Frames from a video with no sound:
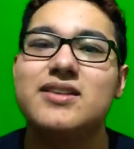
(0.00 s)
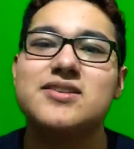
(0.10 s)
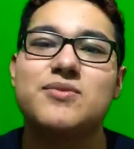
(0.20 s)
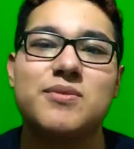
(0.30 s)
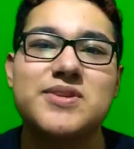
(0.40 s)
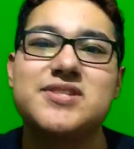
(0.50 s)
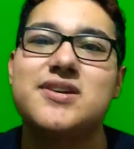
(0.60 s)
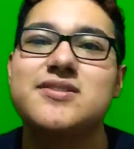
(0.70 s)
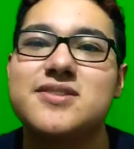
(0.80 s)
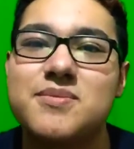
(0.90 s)
This is where my
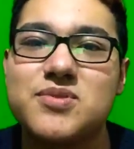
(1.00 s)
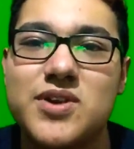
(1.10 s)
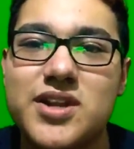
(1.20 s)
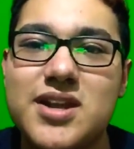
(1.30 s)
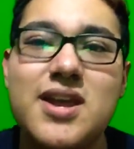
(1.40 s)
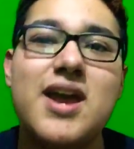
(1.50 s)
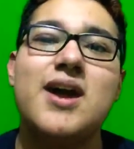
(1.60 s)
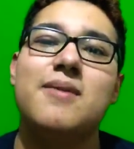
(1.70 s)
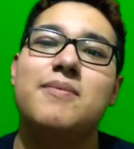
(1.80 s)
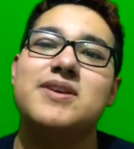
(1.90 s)
tongue stops working.
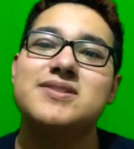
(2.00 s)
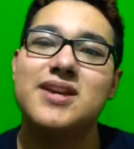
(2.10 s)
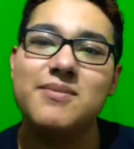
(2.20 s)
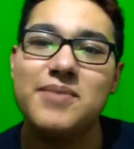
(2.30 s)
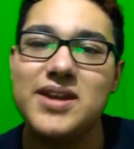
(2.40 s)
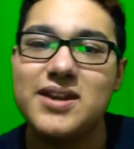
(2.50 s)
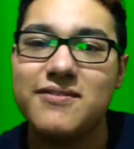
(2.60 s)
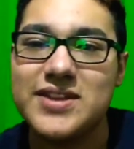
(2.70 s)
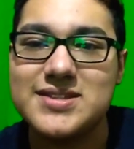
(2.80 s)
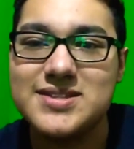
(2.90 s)
But it's not a bit of
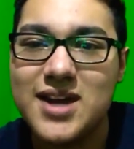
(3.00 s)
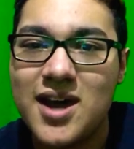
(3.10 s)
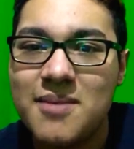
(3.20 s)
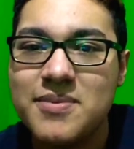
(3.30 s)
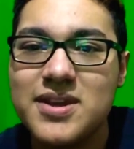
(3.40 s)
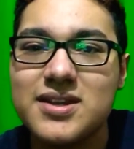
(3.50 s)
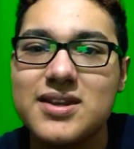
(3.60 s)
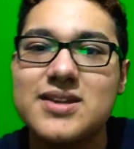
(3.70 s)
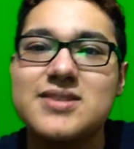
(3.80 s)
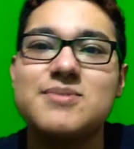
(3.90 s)
a topic.
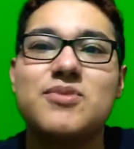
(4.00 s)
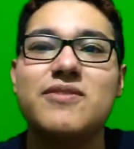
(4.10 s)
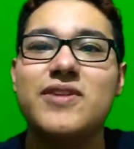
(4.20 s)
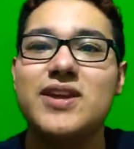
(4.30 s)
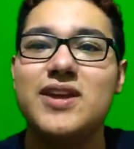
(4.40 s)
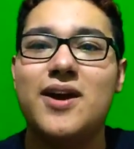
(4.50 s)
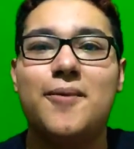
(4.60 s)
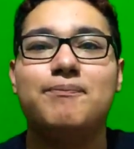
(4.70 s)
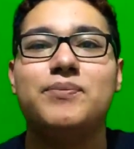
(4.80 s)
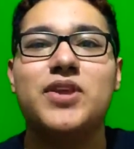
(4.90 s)
It's more of a
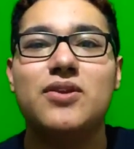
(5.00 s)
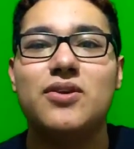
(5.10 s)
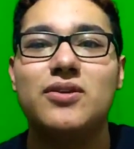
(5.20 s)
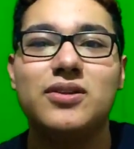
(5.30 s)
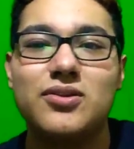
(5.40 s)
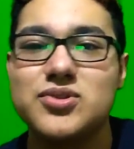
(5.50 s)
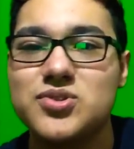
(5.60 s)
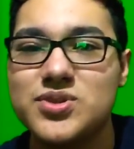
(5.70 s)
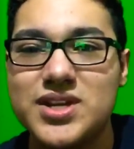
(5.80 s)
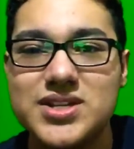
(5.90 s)
little
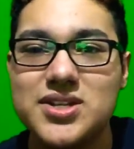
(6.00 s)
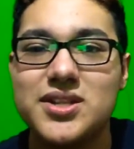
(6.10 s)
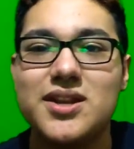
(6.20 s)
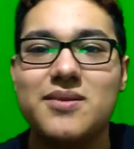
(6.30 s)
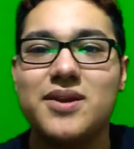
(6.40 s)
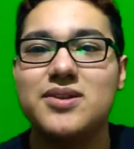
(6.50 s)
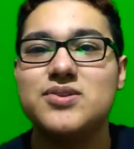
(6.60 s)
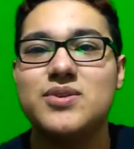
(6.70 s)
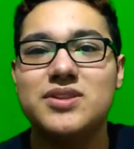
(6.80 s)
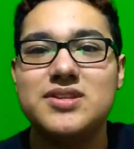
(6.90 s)
tradition that I'm gonna
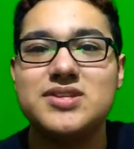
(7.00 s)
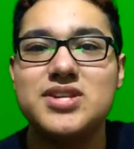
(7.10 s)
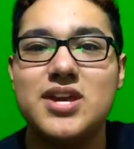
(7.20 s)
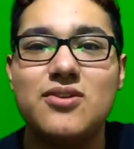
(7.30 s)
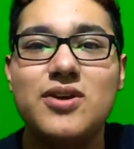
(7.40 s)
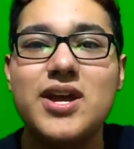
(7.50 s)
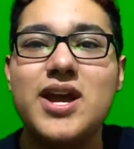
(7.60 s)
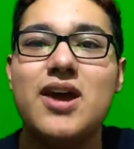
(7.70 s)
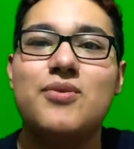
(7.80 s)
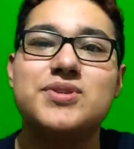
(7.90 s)
do in this channel,
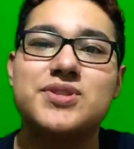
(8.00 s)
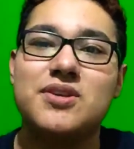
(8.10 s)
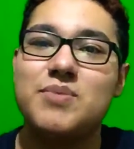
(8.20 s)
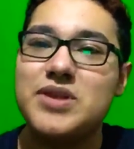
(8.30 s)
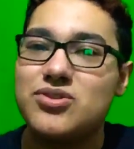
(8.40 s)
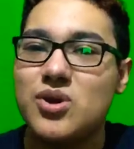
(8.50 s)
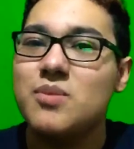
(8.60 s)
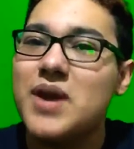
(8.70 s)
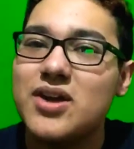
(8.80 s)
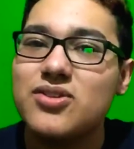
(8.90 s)
which is gonna be
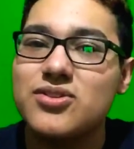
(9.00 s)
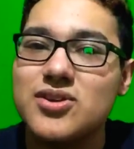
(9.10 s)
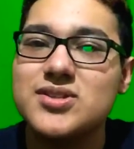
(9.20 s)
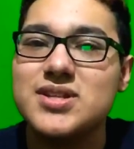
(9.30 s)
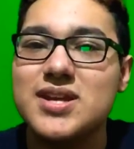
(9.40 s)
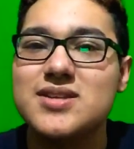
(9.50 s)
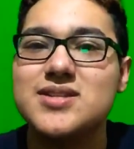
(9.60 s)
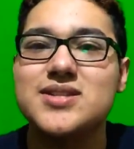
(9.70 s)
Throwback Thursdays.